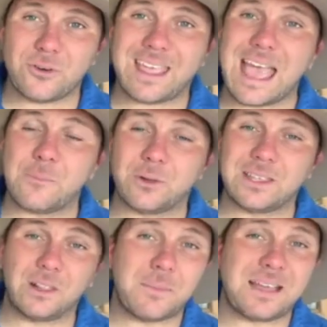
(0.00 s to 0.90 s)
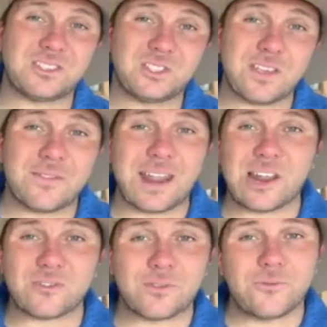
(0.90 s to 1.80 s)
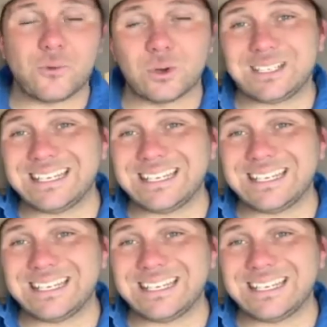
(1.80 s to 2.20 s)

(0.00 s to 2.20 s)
cat will kill about 740